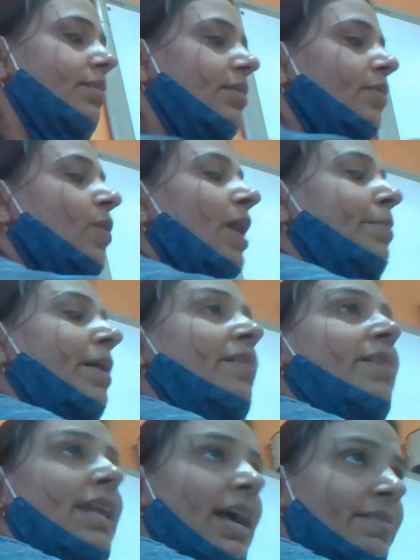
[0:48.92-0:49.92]
One
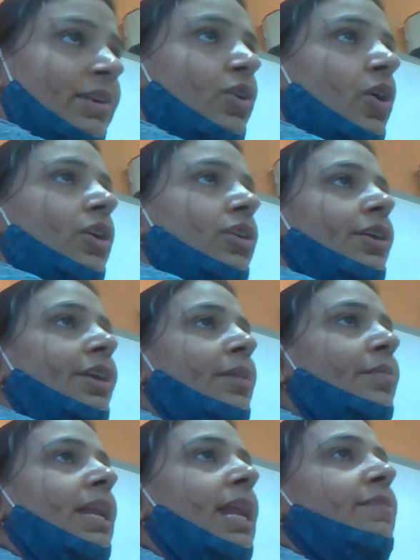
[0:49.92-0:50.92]
by one, I will call your
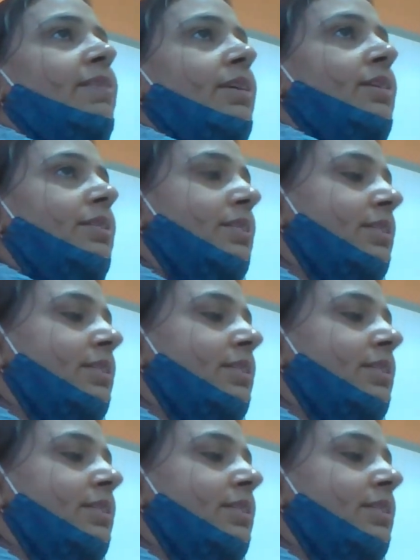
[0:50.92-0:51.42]
name and I will.